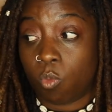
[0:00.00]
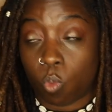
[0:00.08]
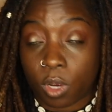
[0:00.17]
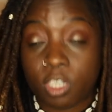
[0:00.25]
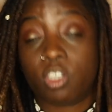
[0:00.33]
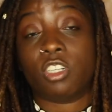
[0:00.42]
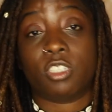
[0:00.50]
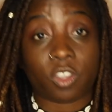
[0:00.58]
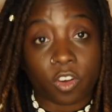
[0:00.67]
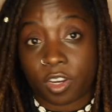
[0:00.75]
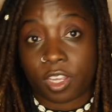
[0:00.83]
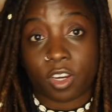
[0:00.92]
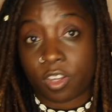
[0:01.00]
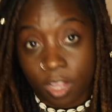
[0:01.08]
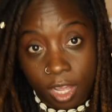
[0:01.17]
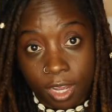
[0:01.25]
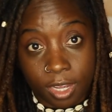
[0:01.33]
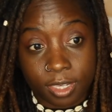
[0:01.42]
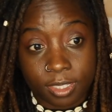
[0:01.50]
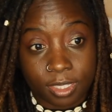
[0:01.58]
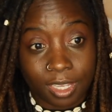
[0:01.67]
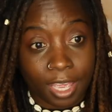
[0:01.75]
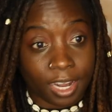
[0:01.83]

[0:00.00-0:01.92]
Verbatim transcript: when you're starting your locks.